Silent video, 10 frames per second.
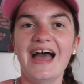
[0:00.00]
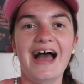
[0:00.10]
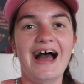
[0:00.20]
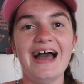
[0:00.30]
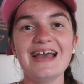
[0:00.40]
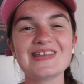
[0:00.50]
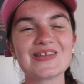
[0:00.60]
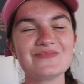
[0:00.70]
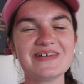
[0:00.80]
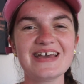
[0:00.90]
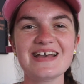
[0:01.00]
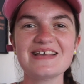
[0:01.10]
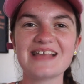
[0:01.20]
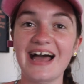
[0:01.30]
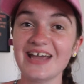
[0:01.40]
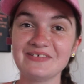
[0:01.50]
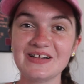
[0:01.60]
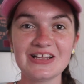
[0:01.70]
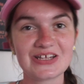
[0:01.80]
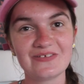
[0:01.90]
Hi subbies, how you
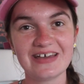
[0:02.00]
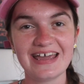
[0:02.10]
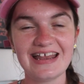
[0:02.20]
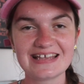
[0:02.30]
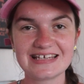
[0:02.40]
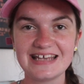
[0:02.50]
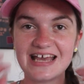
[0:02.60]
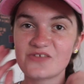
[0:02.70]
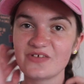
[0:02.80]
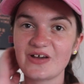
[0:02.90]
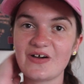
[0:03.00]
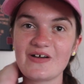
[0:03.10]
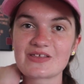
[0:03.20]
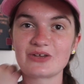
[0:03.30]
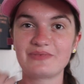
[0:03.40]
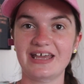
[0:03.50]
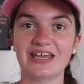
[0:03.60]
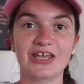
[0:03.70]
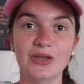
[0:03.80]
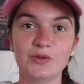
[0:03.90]
all doing? Today's video is going to be a
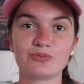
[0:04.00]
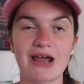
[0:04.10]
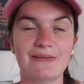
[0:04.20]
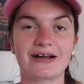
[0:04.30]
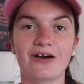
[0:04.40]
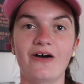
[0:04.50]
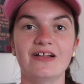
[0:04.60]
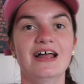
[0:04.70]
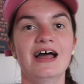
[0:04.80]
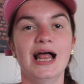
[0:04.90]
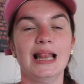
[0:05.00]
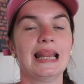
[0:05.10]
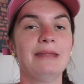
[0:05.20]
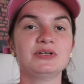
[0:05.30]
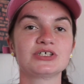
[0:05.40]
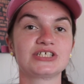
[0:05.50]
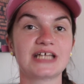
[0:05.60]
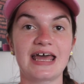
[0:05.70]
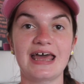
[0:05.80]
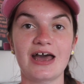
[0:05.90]
huge Primark haul. Let me just
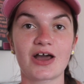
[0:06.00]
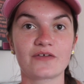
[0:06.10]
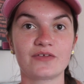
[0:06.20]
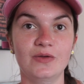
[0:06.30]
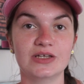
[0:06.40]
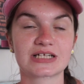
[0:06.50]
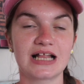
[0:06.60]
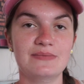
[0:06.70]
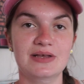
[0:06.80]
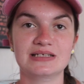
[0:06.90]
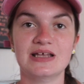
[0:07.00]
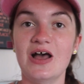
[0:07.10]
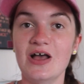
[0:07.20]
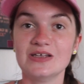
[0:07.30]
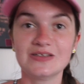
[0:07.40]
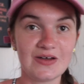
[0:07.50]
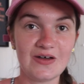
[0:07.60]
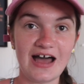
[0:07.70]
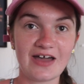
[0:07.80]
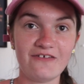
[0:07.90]
say a few disclaimers. So
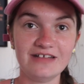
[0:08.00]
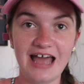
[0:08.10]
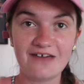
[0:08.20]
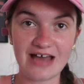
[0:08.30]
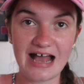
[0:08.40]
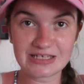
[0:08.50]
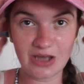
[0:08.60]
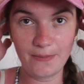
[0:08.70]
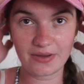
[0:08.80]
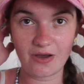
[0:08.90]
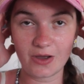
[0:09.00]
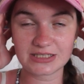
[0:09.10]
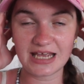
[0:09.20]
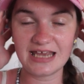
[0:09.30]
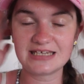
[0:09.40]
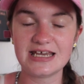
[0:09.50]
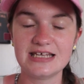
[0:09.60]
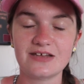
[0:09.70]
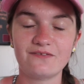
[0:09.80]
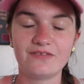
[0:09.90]
I currently have a hat on because it
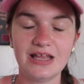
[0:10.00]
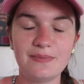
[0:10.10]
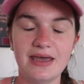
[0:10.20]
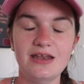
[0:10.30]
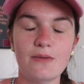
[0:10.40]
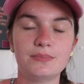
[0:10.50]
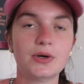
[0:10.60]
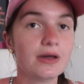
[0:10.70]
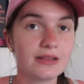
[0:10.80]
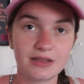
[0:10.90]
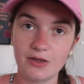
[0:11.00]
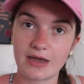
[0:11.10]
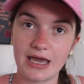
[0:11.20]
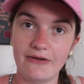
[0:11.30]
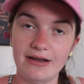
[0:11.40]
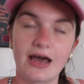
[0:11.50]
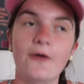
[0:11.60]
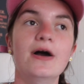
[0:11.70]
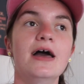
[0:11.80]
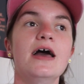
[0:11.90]
is flipping boiling in the UK right
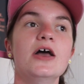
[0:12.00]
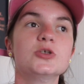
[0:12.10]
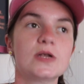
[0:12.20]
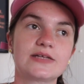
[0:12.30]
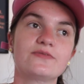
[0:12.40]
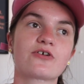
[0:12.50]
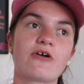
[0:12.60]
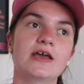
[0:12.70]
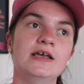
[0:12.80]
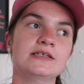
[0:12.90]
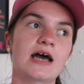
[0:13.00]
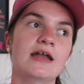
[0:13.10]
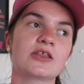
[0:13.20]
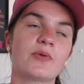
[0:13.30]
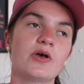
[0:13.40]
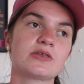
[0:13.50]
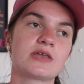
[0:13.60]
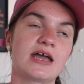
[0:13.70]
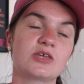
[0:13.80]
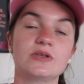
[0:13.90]
now, 27 degrees, and it's supposed to
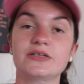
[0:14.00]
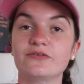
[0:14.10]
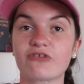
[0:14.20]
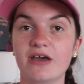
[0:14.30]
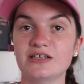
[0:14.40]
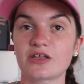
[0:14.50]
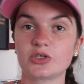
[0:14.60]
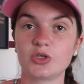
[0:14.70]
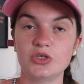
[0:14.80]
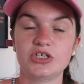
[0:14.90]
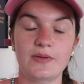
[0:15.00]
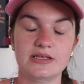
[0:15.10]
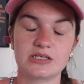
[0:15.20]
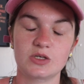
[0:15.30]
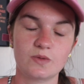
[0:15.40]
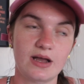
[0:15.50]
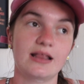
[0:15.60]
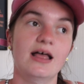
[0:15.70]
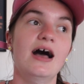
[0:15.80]
hit 27 degrees on the Tuesday or Wednesday as well.